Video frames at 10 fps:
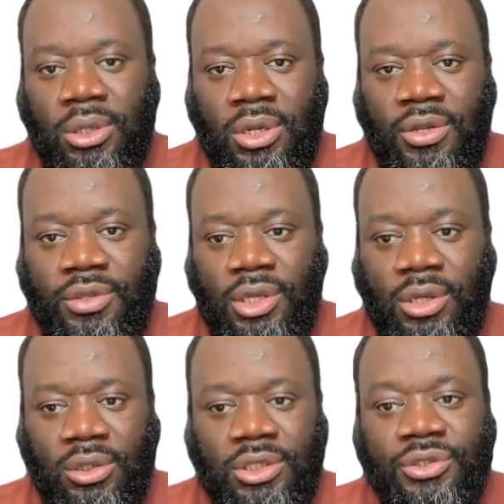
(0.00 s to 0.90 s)

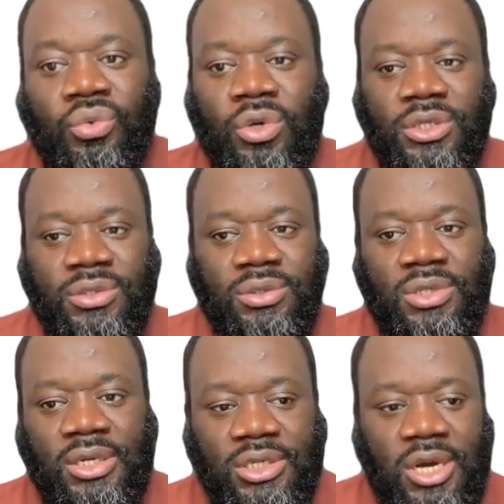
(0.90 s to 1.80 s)
the requests
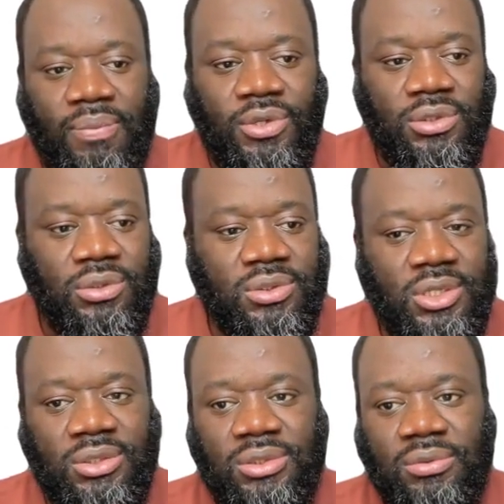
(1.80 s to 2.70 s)
that are being
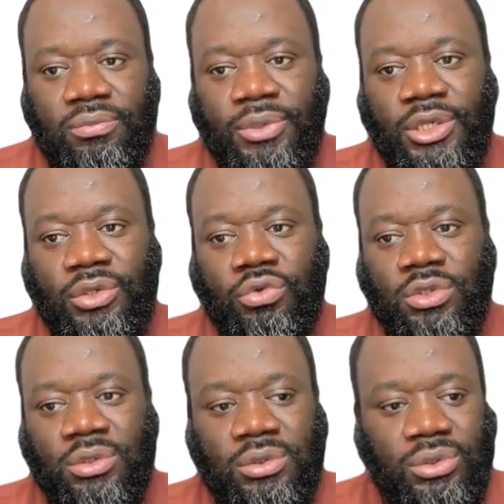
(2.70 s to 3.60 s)
sent in by
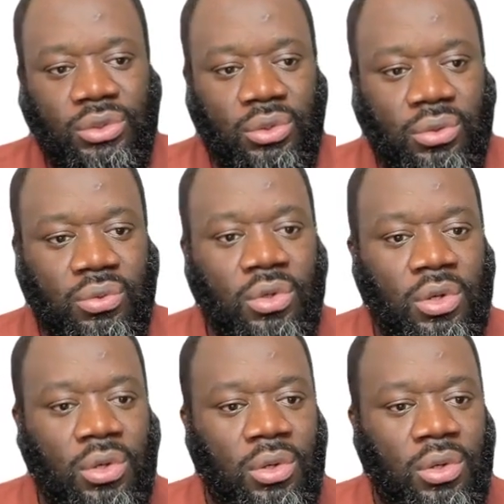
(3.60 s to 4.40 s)
users. So